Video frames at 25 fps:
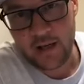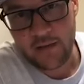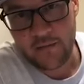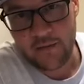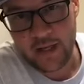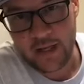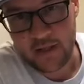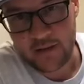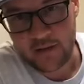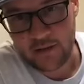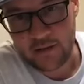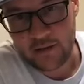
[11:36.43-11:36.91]

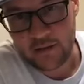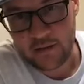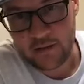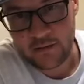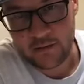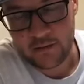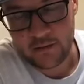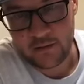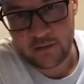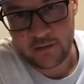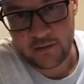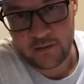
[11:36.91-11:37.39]
event,
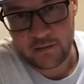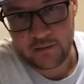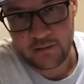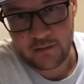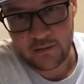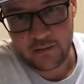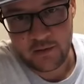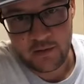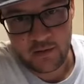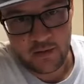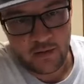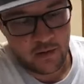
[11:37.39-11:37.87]

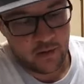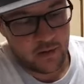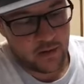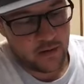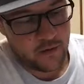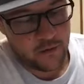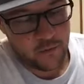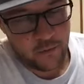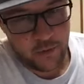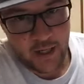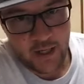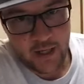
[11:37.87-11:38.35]

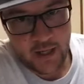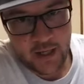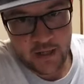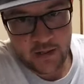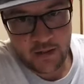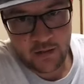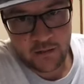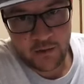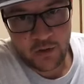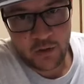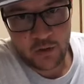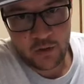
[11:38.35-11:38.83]
3 days
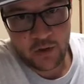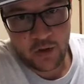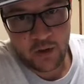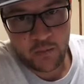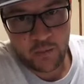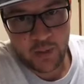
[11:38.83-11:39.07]
of Euro